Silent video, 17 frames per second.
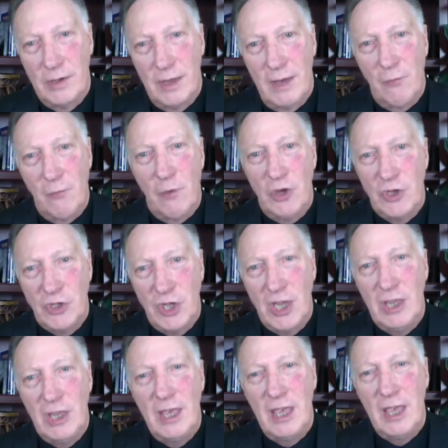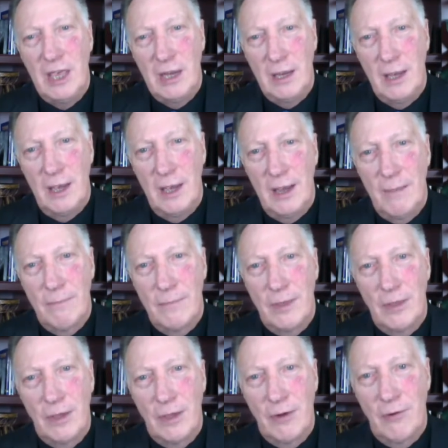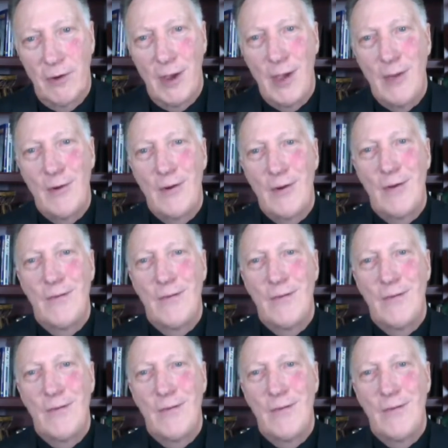If we see the end game, that the Creator